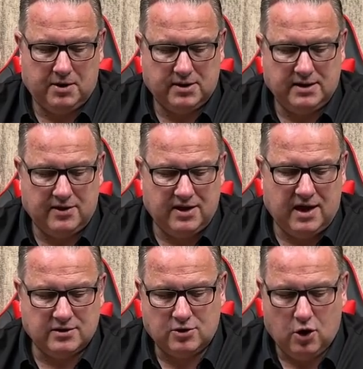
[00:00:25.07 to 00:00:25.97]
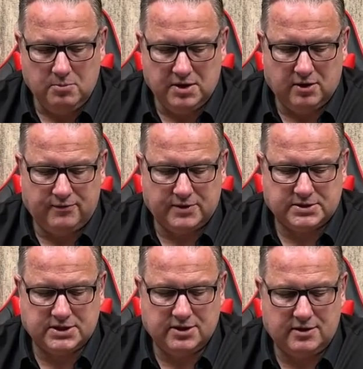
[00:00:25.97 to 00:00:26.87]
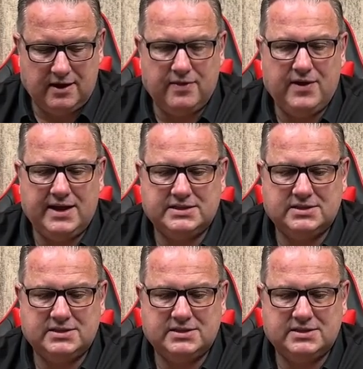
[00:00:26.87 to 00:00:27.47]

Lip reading: another uncommon officer, and that's